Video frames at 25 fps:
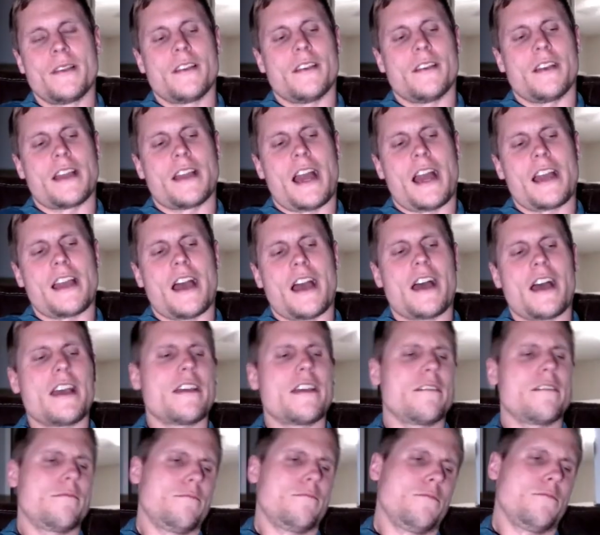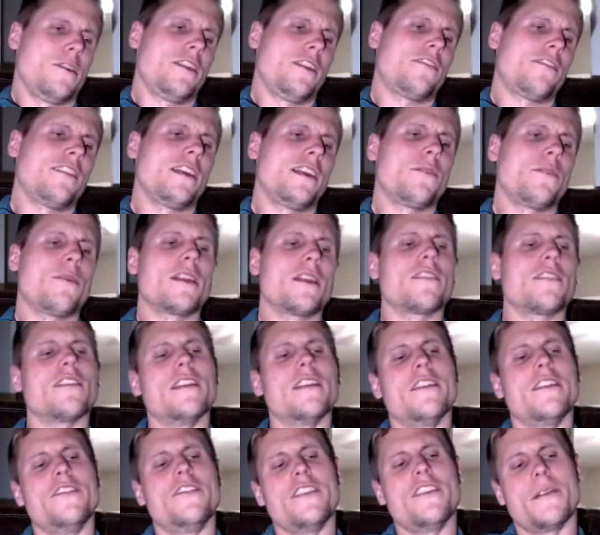Like I recently went to
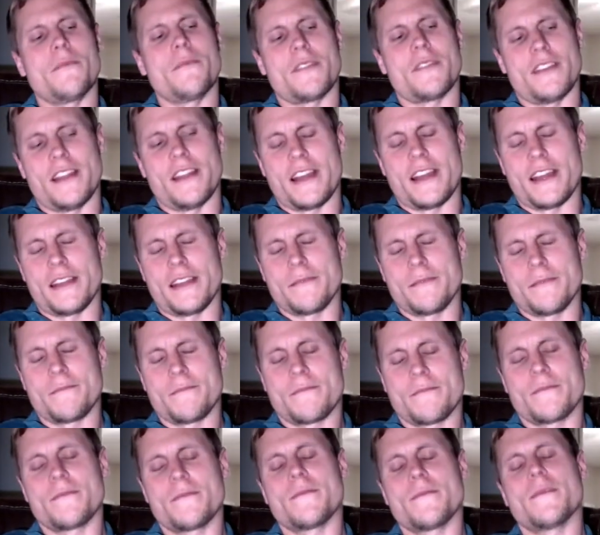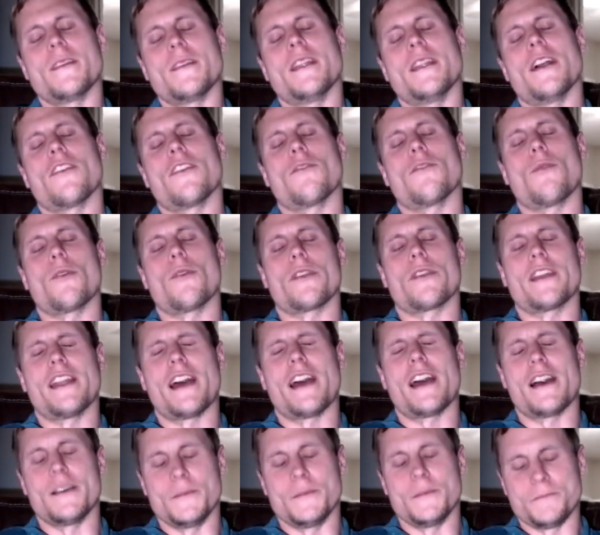the gym today and I was working
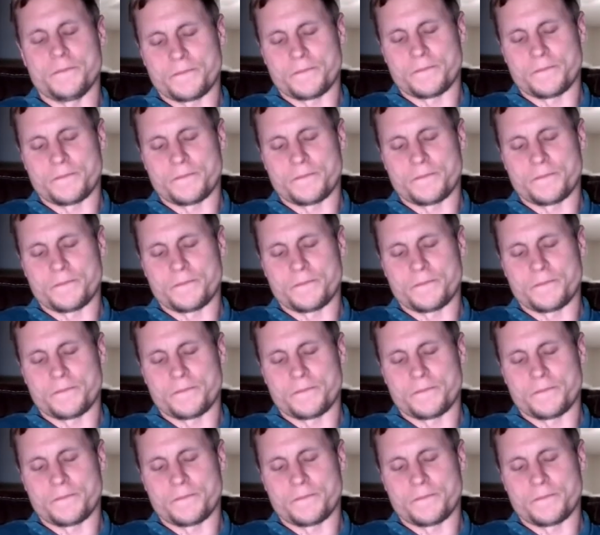out.